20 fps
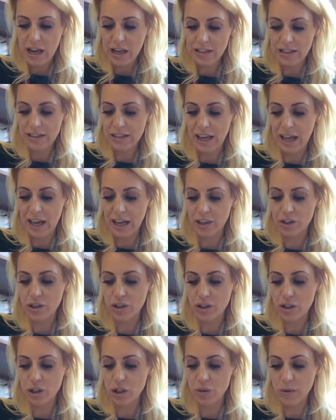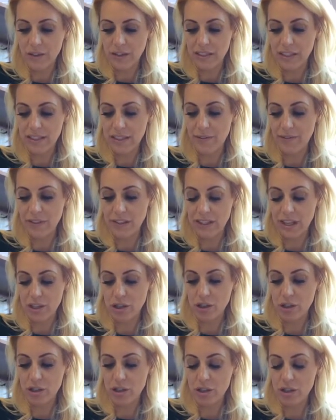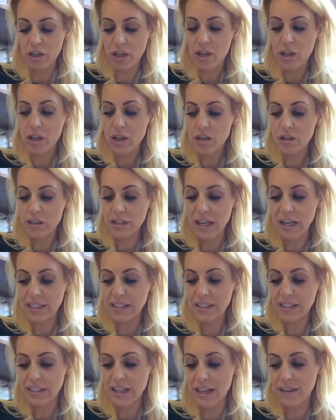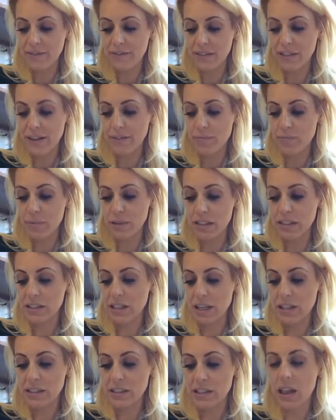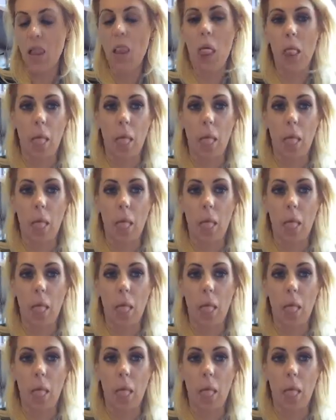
/ 27 sessions. So 97% success.